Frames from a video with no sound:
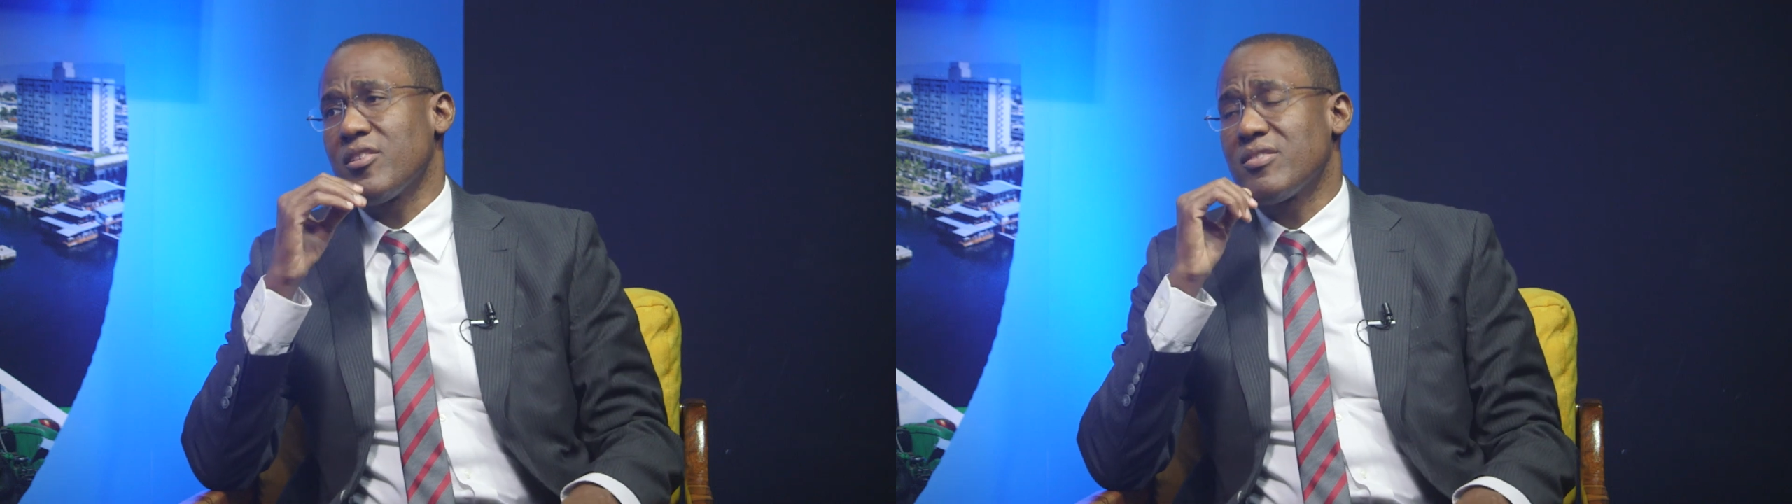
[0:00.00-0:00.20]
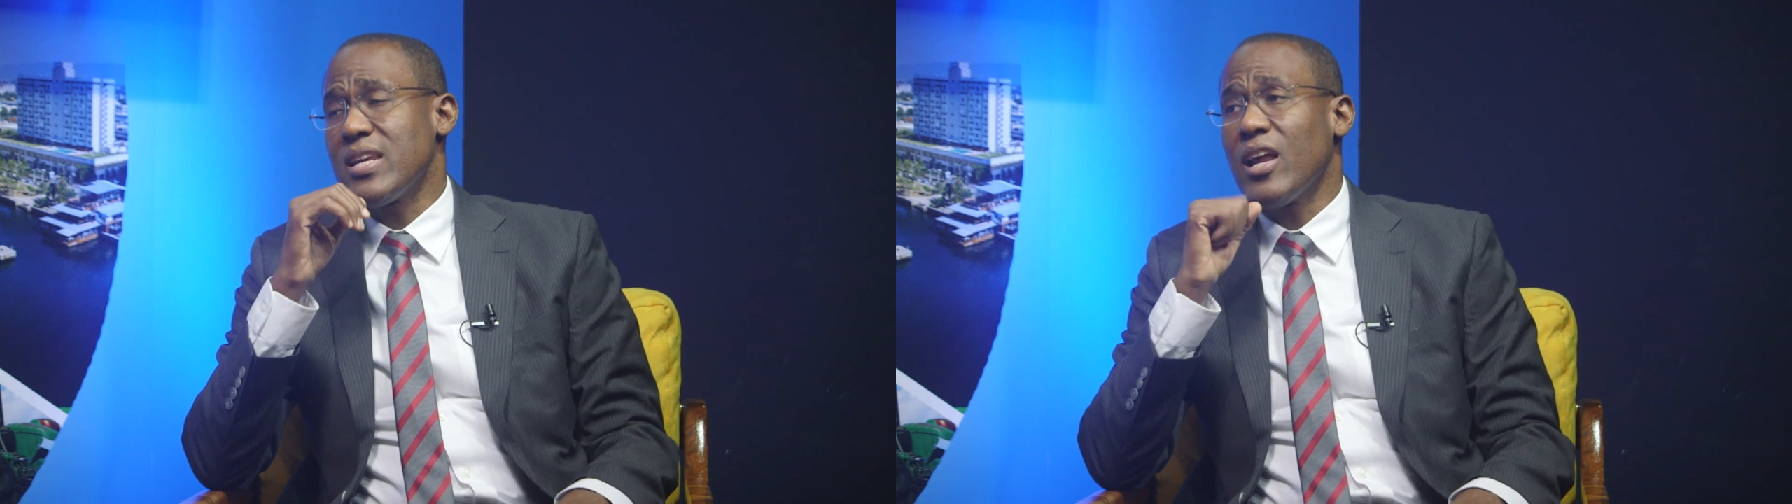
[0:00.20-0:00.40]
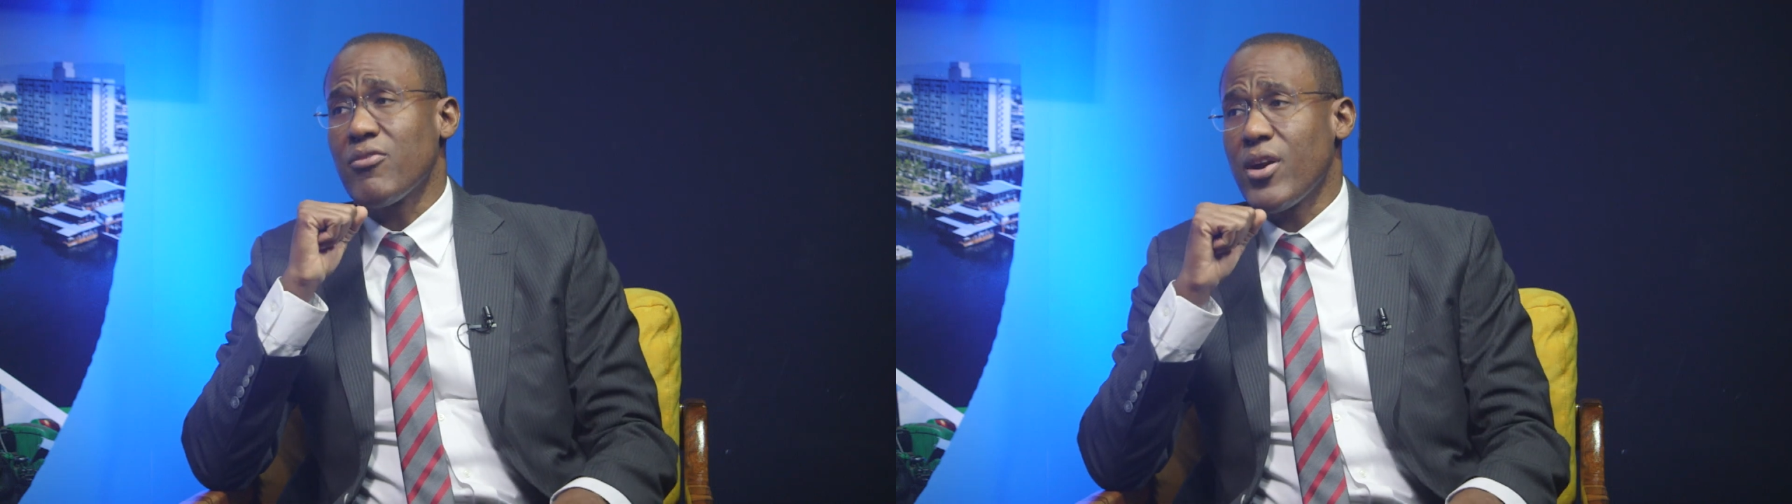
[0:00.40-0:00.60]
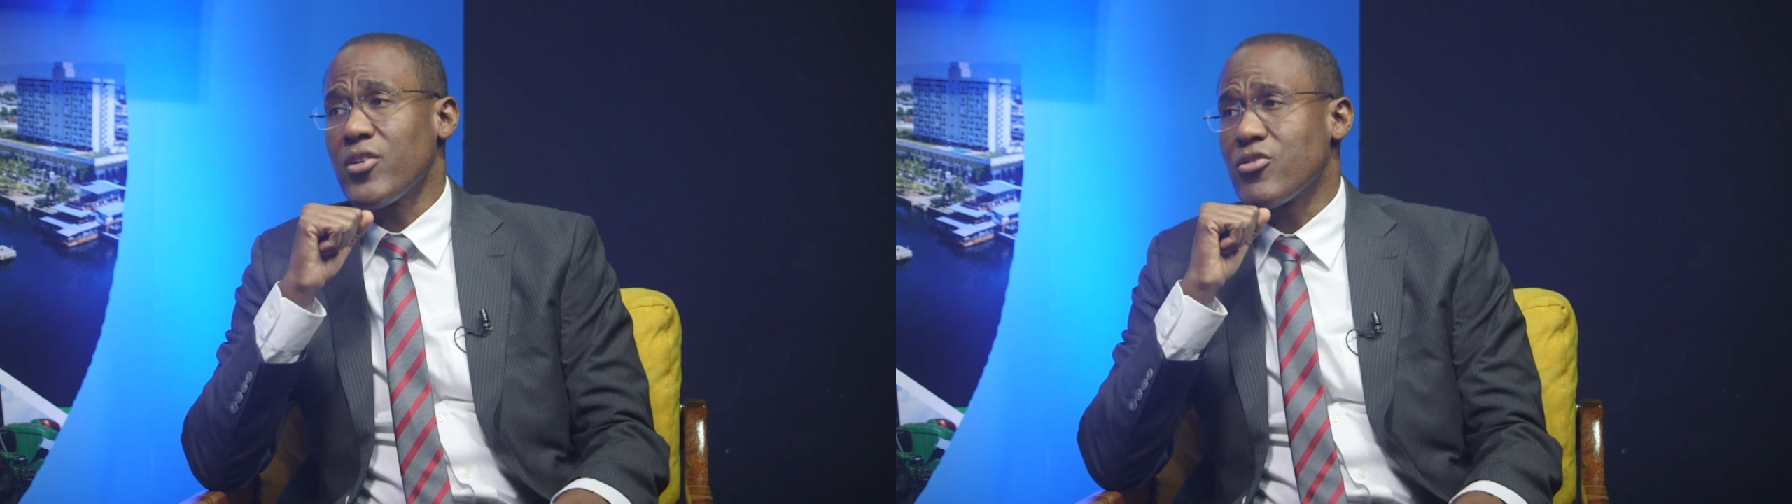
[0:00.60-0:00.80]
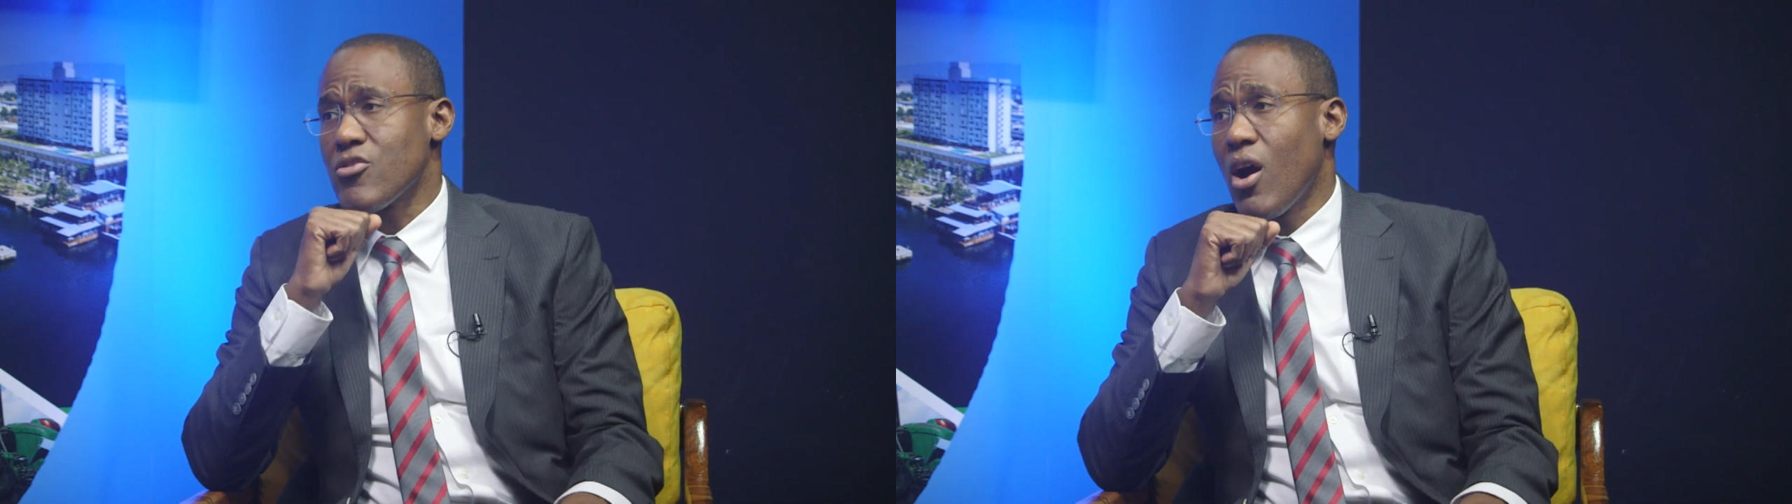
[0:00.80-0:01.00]
seen as very
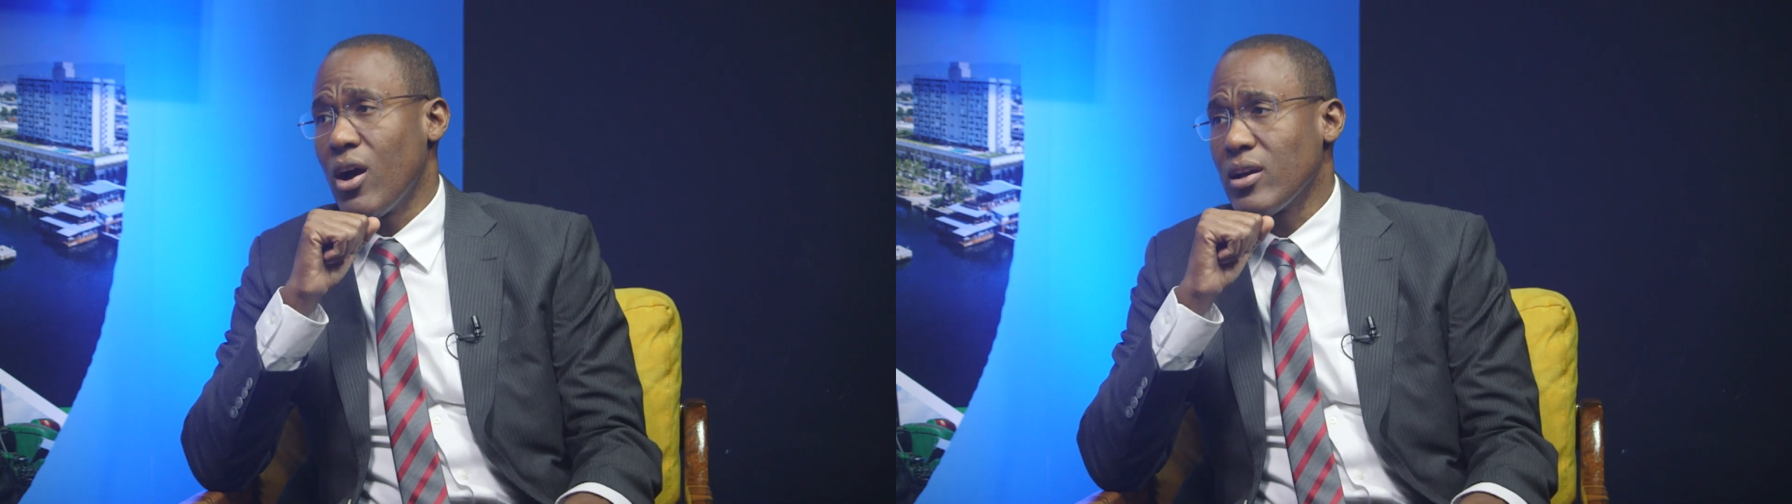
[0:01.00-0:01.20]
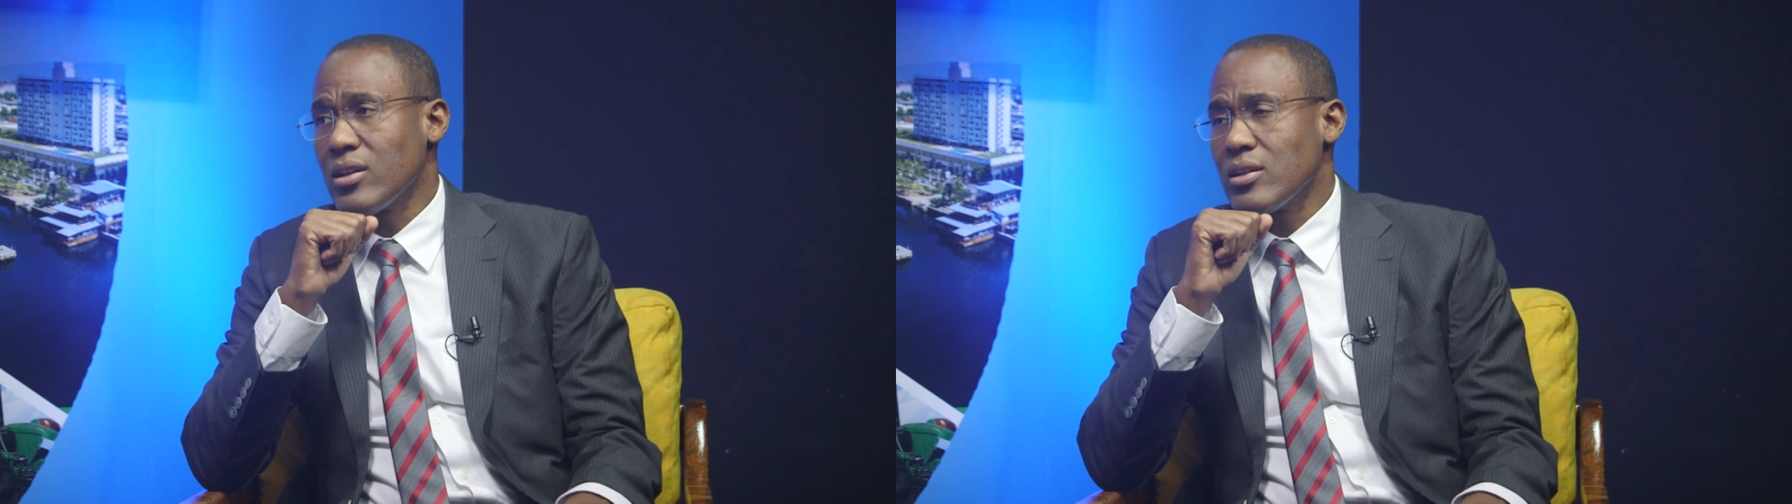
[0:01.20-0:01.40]
strong.